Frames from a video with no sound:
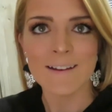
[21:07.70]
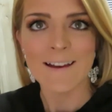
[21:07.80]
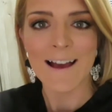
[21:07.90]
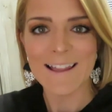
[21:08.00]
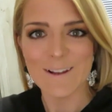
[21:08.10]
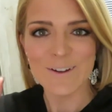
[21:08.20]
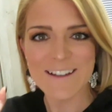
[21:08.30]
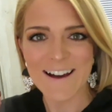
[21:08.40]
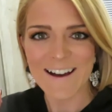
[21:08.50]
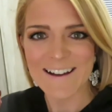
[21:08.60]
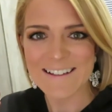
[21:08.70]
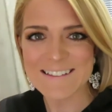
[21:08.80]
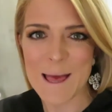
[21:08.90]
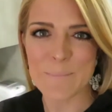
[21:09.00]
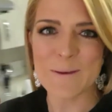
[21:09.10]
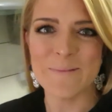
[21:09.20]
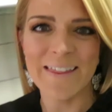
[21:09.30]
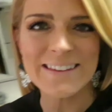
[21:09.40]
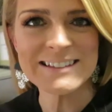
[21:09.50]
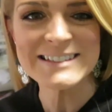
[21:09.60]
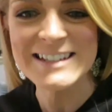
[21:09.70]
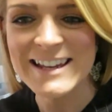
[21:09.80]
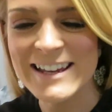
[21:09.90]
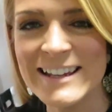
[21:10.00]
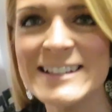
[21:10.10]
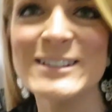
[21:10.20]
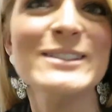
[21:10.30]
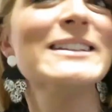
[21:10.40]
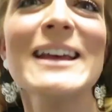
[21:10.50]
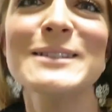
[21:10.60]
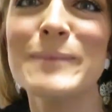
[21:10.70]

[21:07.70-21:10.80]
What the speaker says: Hello guys, happy Mother's Day. So today's